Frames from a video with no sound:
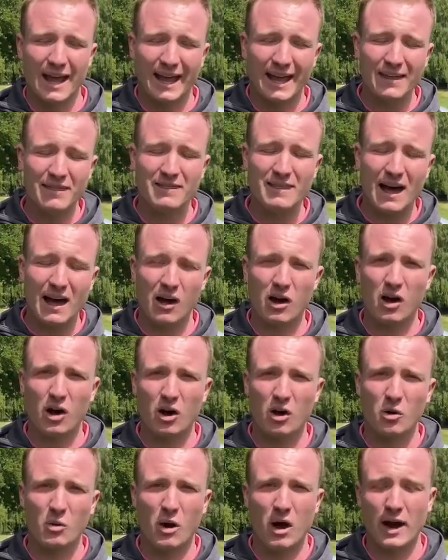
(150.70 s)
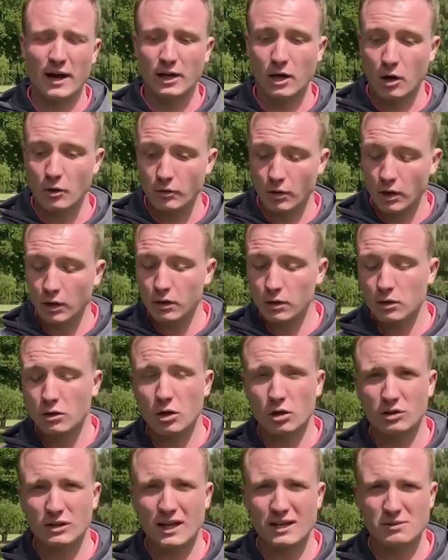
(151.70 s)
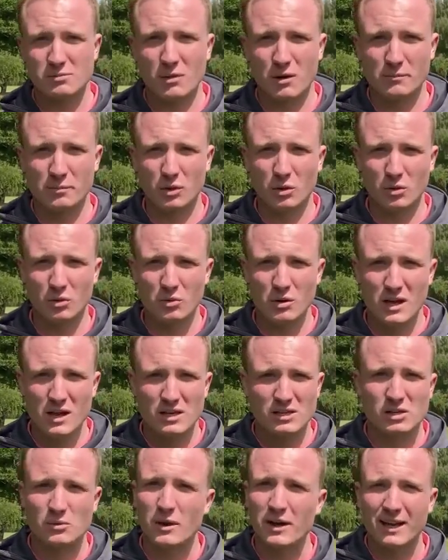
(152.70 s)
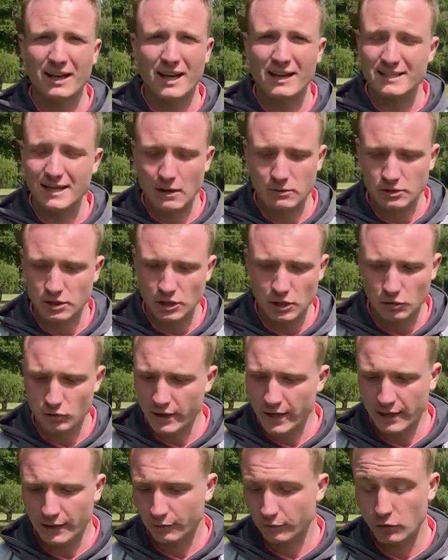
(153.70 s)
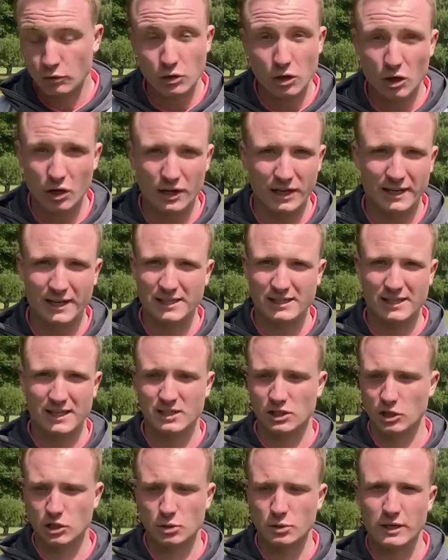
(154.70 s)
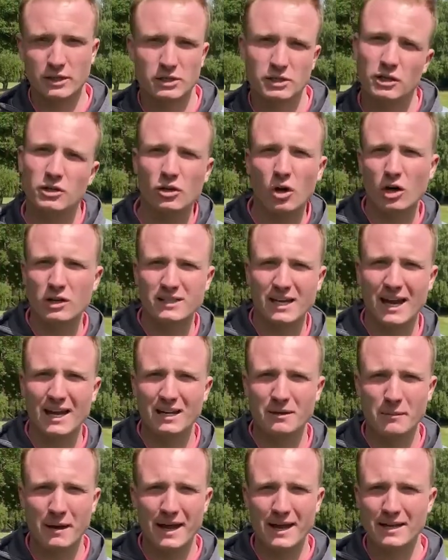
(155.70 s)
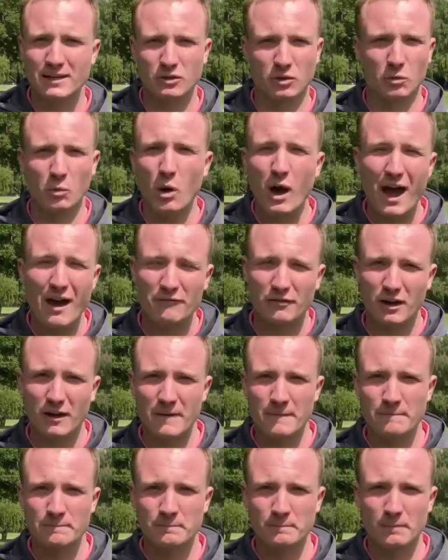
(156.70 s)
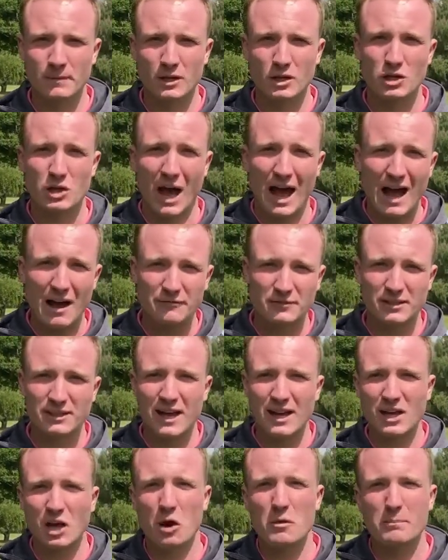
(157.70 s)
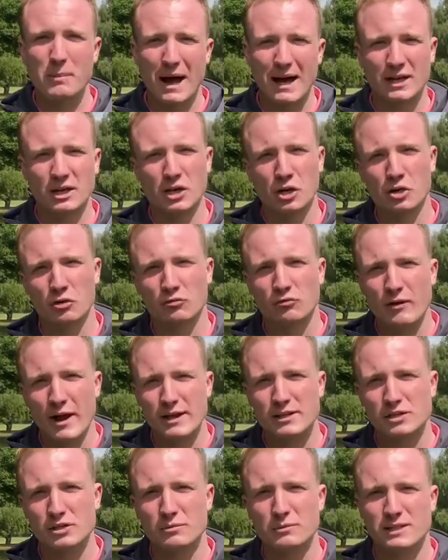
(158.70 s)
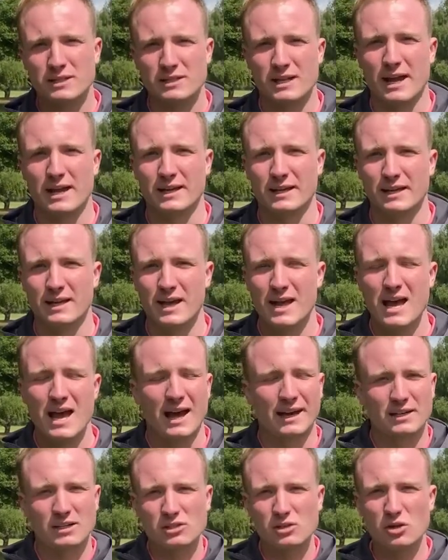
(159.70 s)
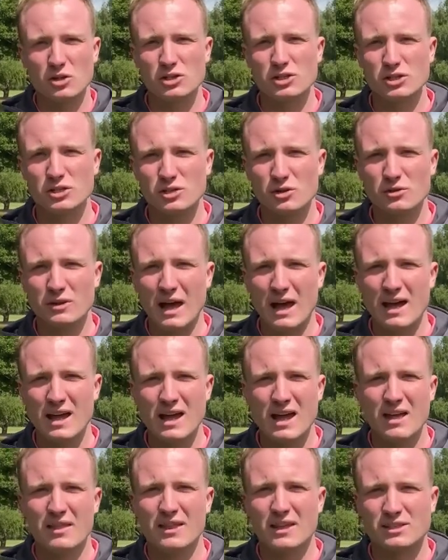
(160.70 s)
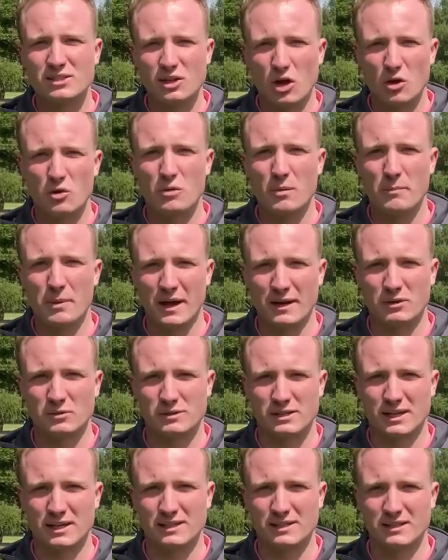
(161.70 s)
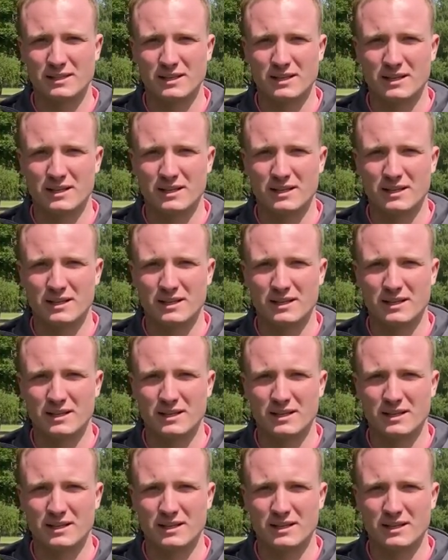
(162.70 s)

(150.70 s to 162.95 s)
in that hole I go, oh God, that's my ball. So when I get down to the green, if you look and it's a Srixon, not a TaylorMade or whatever, you have to then go back and correct your mistake. And as long as you do that, there's no penalties.